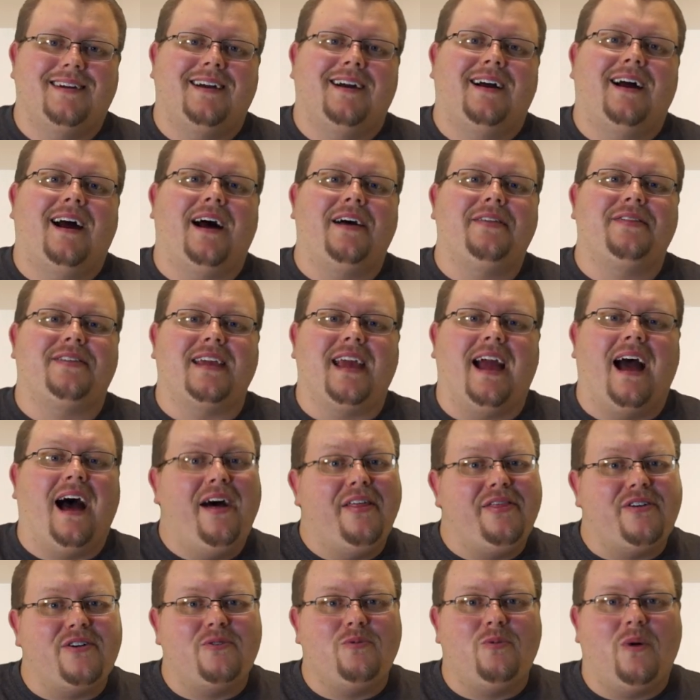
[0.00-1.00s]
Uh, the
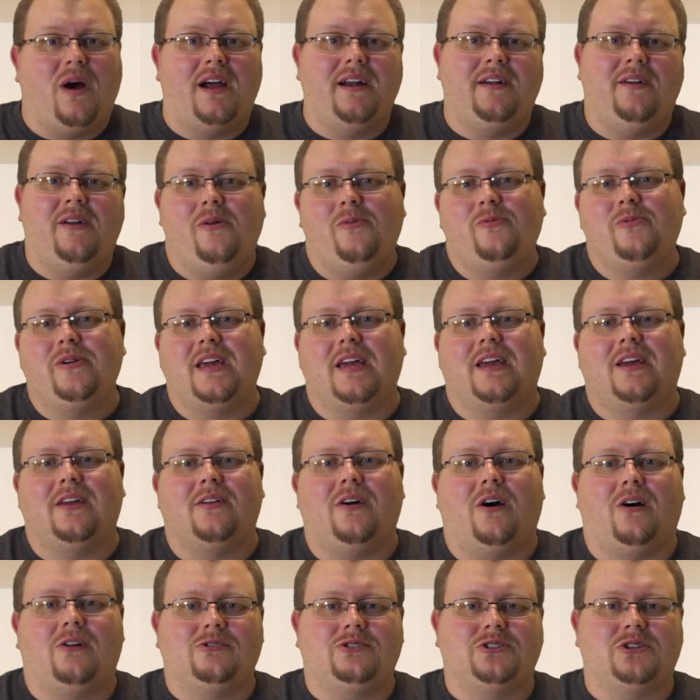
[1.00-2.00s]
other one we can
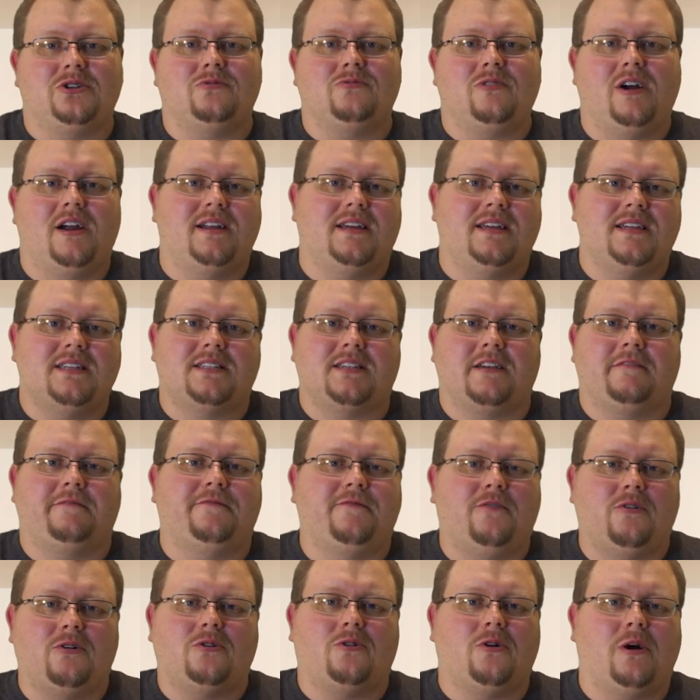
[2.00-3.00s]
also run is a
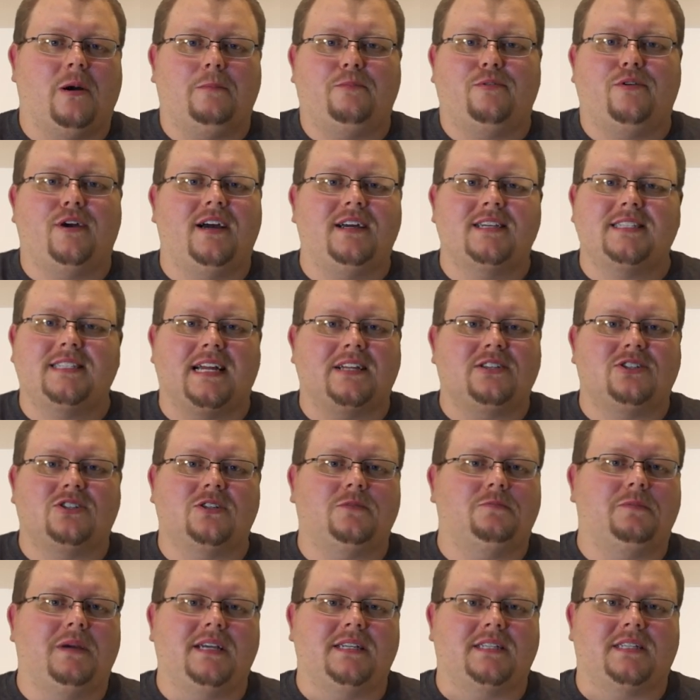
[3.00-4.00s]
full court press. That's just
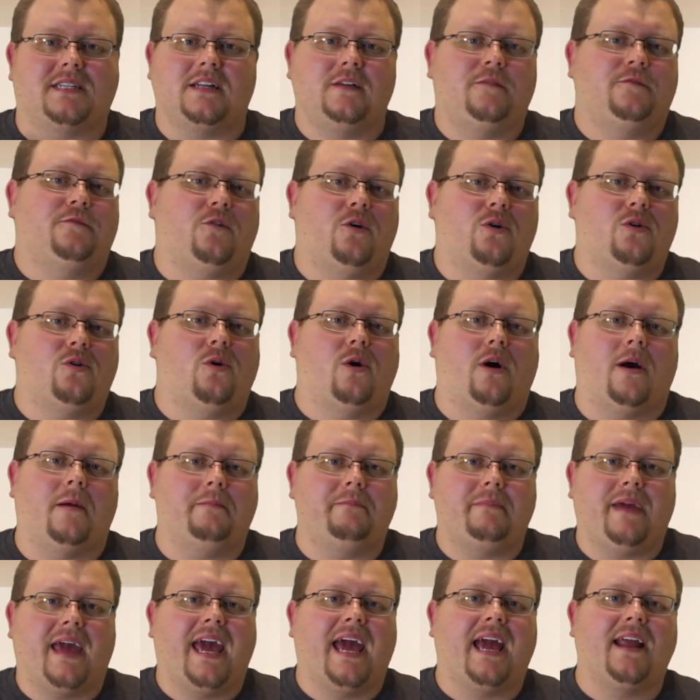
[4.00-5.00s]
basically full court
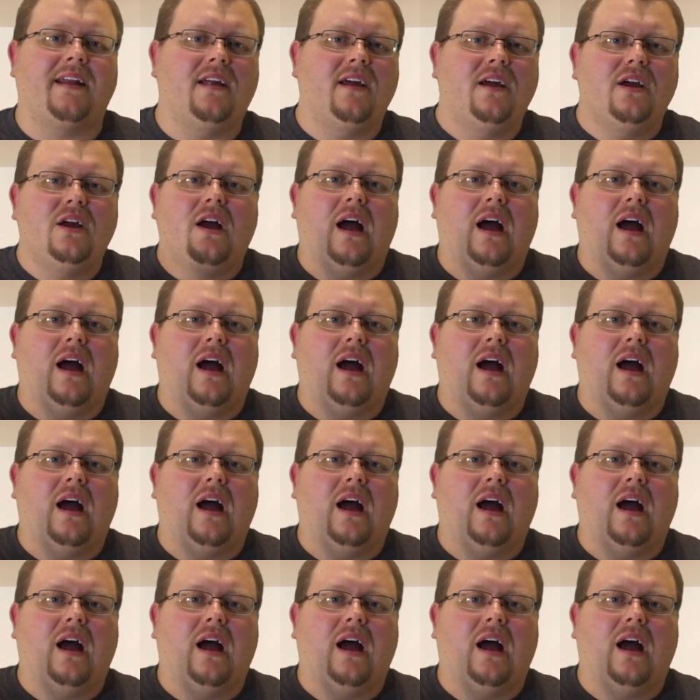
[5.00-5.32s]
man.